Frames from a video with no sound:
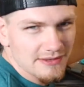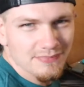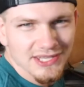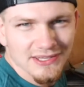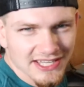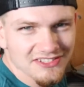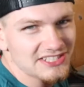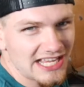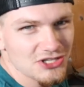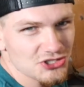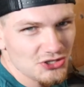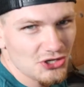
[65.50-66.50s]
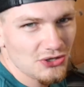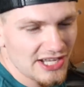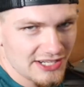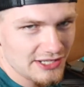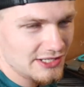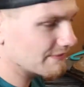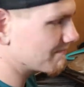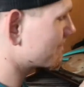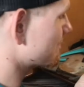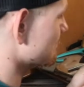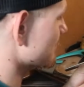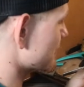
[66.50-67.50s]
be intentional in a
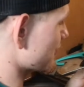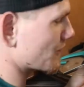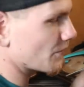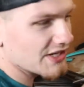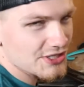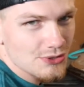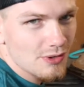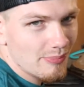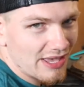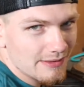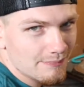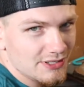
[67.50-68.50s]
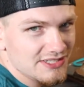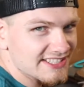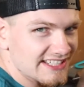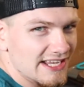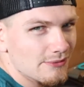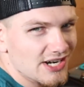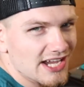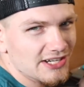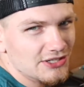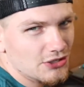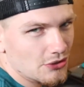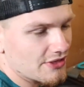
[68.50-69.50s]
certain way to do a bait, but today we're not going
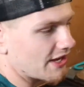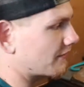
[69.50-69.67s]
to go that